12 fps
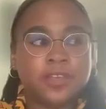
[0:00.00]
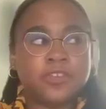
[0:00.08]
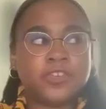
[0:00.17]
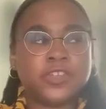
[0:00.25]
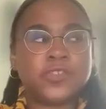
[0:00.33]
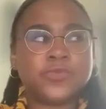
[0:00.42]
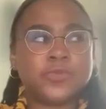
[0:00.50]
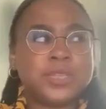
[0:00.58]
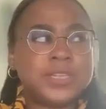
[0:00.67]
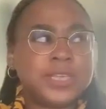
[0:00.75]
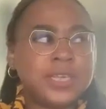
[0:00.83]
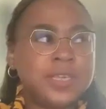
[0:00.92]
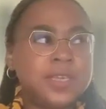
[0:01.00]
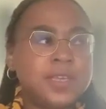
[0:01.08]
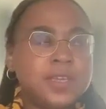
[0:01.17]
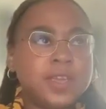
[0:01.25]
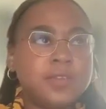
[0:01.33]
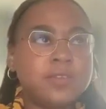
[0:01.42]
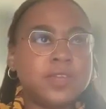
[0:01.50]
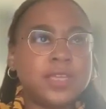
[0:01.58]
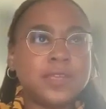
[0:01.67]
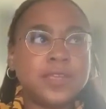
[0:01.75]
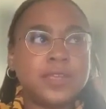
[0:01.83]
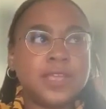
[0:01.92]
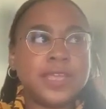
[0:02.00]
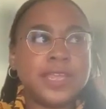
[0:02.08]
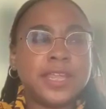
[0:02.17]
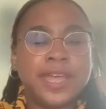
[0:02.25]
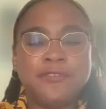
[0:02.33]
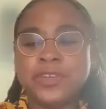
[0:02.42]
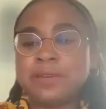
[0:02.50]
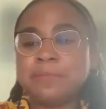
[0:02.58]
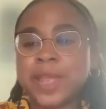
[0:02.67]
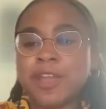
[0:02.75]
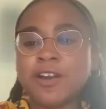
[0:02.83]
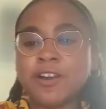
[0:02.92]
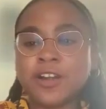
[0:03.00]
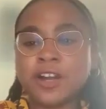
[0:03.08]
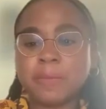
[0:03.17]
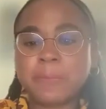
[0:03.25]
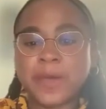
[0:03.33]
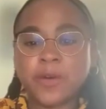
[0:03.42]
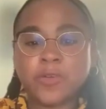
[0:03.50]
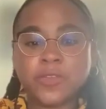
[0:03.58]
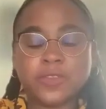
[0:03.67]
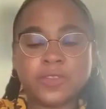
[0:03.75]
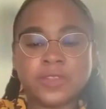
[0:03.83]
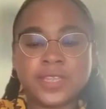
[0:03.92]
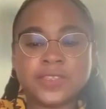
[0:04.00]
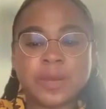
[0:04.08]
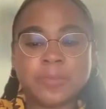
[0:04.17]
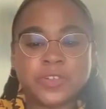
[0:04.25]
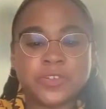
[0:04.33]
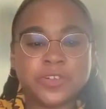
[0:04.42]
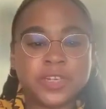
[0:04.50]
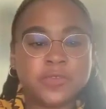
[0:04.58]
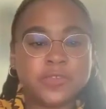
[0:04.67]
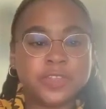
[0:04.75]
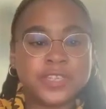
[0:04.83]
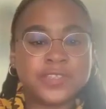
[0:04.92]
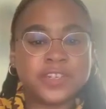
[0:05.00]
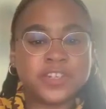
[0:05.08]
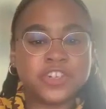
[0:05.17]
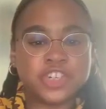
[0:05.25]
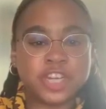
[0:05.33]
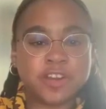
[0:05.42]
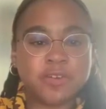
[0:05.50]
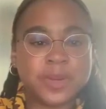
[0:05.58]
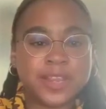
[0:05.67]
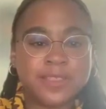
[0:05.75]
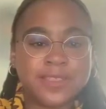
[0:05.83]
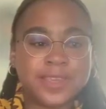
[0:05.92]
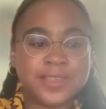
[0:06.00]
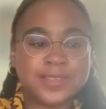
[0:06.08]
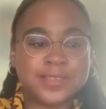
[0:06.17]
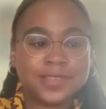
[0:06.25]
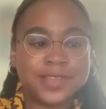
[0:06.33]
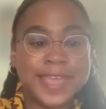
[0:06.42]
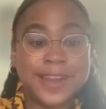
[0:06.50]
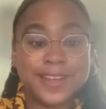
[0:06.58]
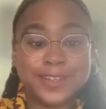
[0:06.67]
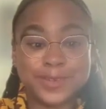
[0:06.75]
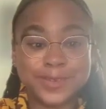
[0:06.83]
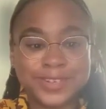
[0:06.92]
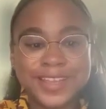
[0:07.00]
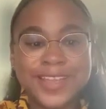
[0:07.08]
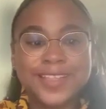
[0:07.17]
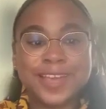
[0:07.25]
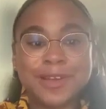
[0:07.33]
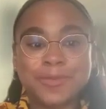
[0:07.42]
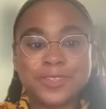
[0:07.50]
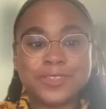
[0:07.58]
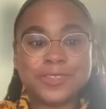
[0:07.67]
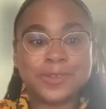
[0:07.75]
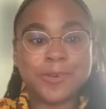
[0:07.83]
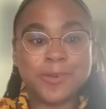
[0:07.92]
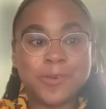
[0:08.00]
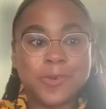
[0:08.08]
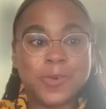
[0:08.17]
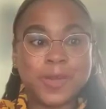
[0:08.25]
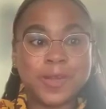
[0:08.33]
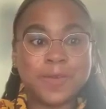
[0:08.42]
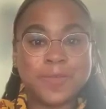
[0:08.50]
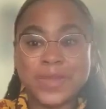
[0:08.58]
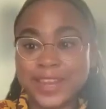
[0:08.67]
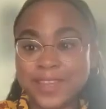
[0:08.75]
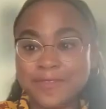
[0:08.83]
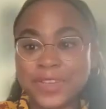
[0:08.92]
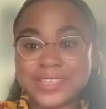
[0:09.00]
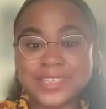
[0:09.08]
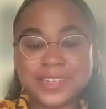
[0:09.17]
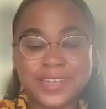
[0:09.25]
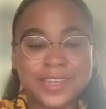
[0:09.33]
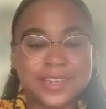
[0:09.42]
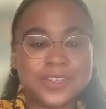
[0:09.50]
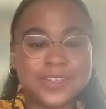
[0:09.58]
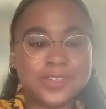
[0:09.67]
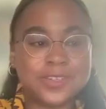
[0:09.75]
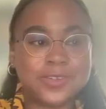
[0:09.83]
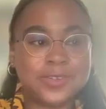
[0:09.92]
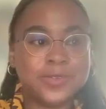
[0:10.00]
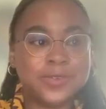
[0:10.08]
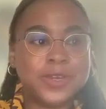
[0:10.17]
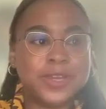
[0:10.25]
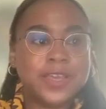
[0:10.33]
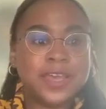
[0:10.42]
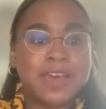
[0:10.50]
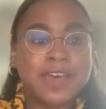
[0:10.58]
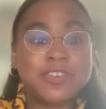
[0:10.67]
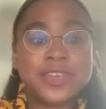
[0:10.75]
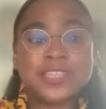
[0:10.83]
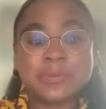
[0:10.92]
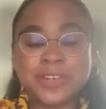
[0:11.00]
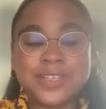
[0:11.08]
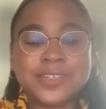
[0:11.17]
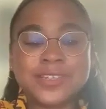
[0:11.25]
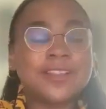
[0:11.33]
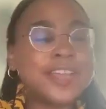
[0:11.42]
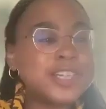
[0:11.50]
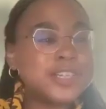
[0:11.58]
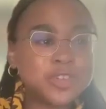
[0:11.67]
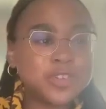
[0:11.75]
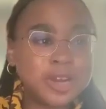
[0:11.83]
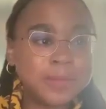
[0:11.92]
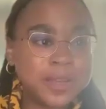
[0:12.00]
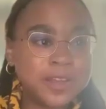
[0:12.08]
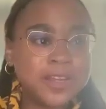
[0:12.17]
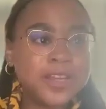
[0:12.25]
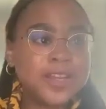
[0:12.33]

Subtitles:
just really enlivened in my heart about this opportunity for Lisa to share what I think is the antidote that so many of us need to having experienced a collective trauma